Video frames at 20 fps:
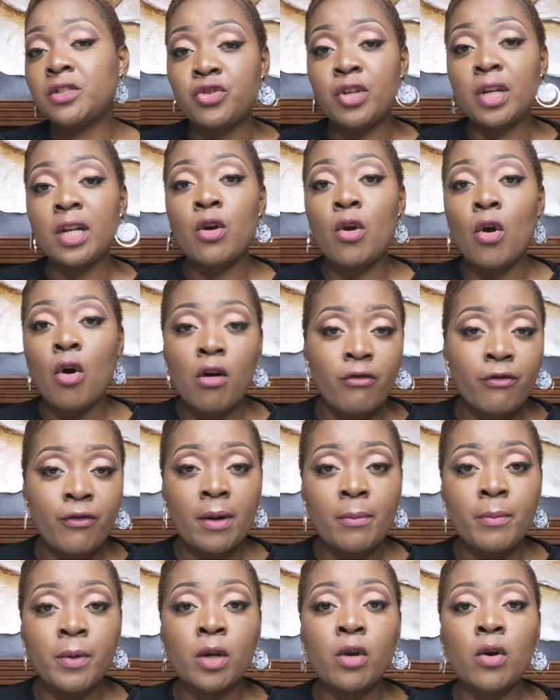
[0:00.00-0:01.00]
drink offer,
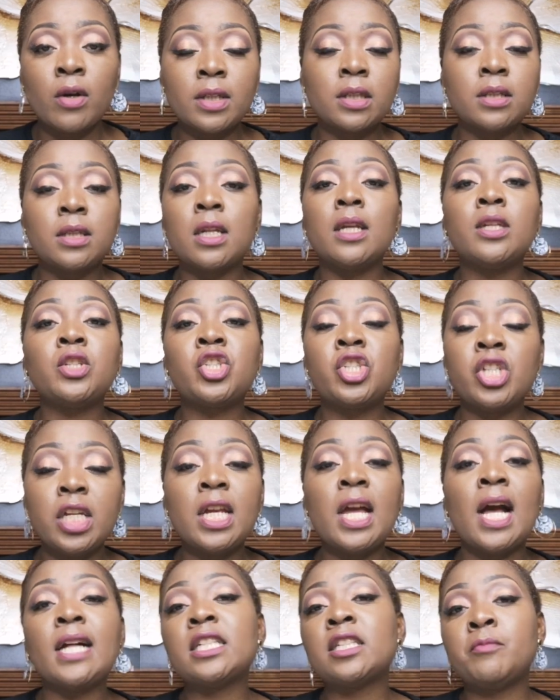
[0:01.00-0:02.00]
because she
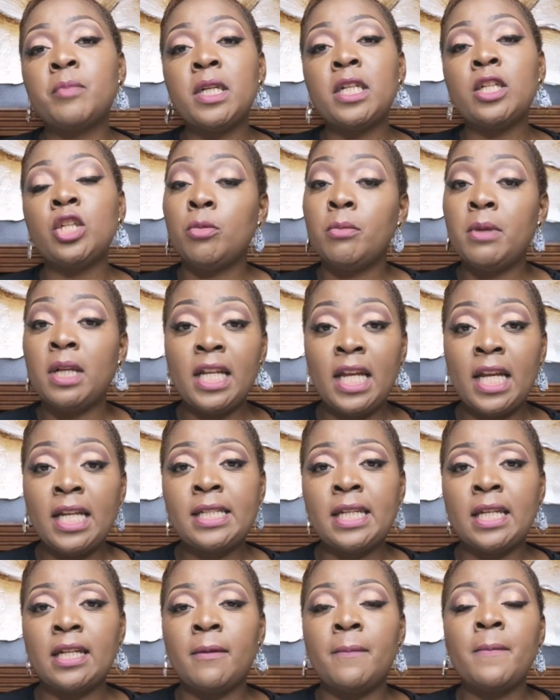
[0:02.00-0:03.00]
has been
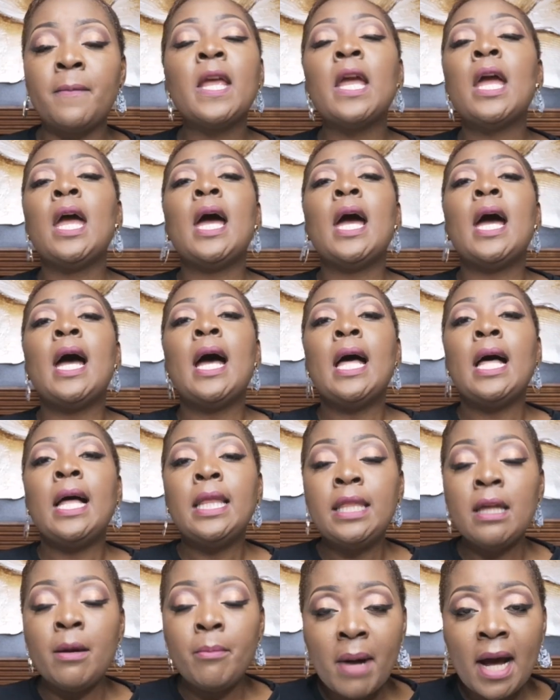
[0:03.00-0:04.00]
humiliated.
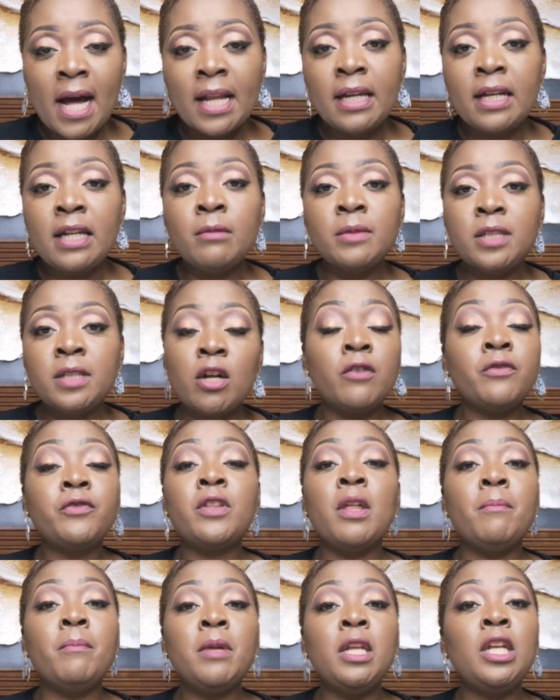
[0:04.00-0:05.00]
The man himself,
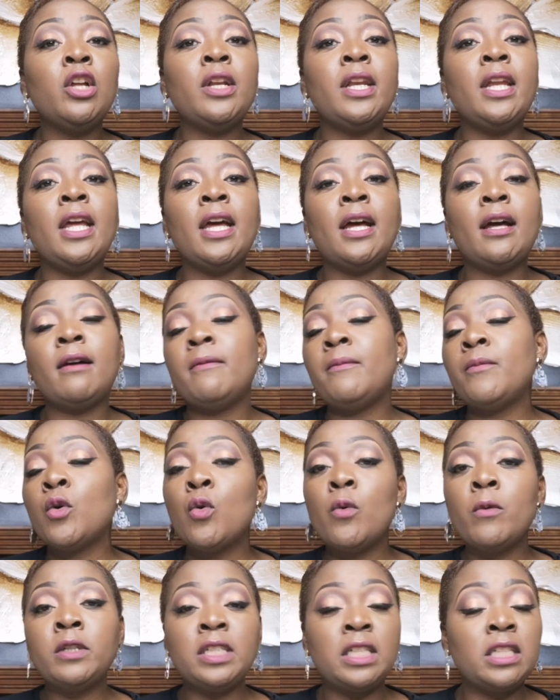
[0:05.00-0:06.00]
the millionaire
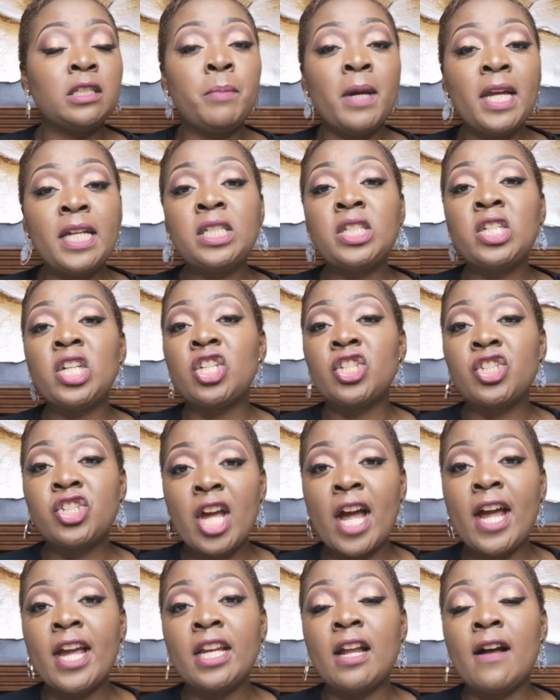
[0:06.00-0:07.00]
who is based in
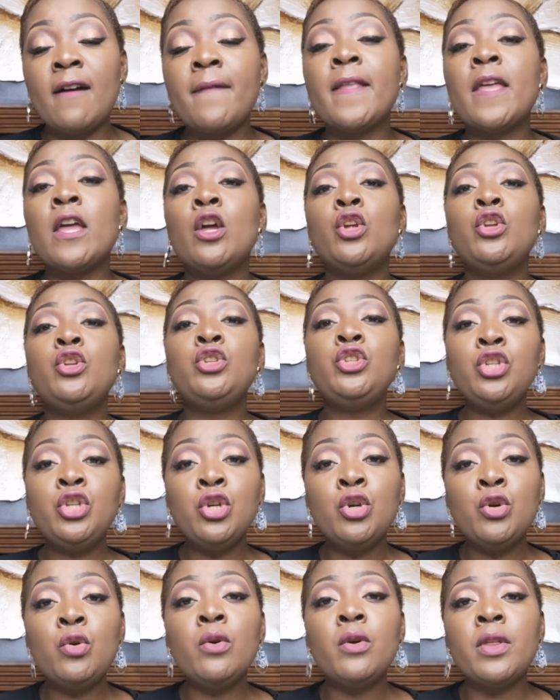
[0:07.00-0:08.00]
China,
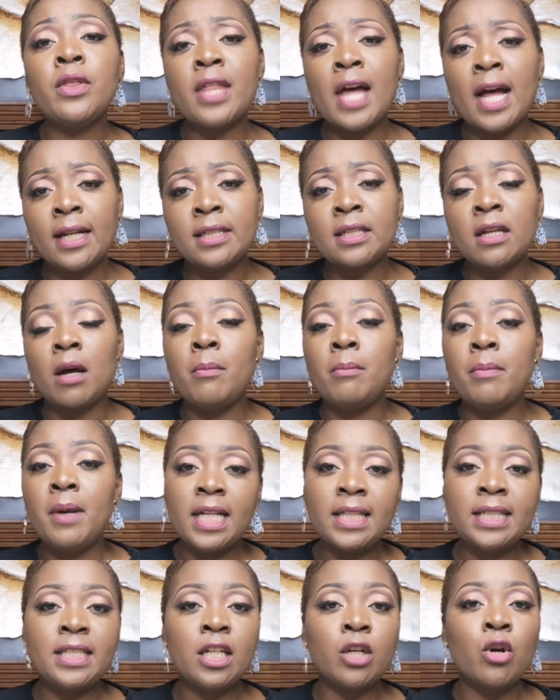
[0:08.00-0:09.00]
knew that
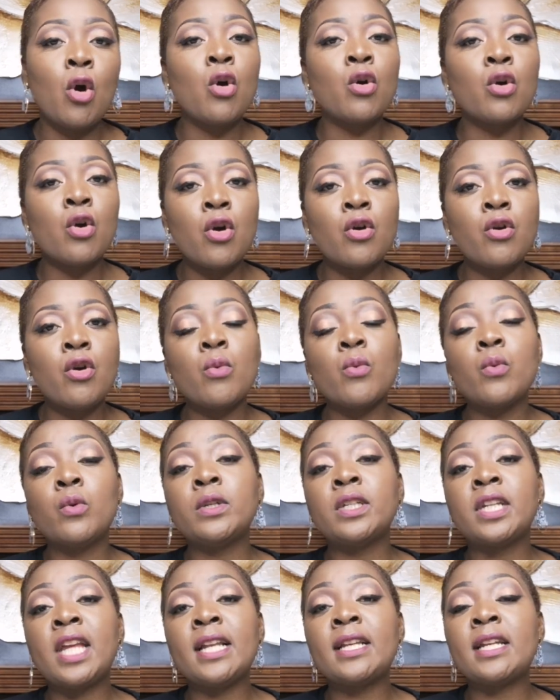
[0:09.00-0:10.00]
Blessing Okoro
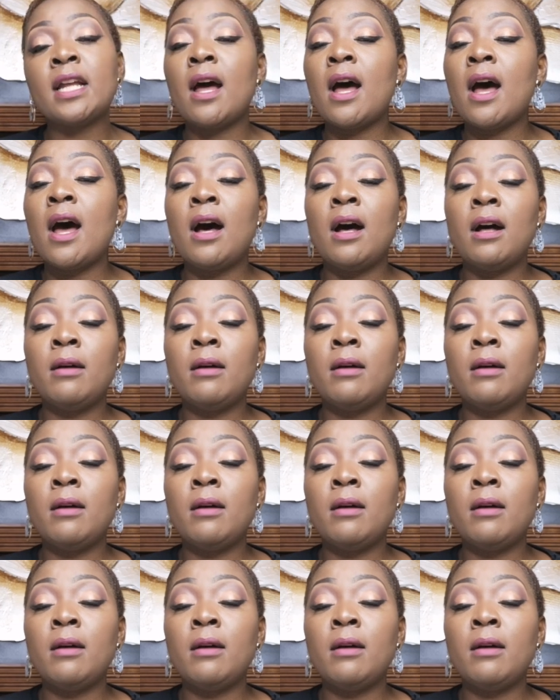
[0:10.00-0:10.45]
would get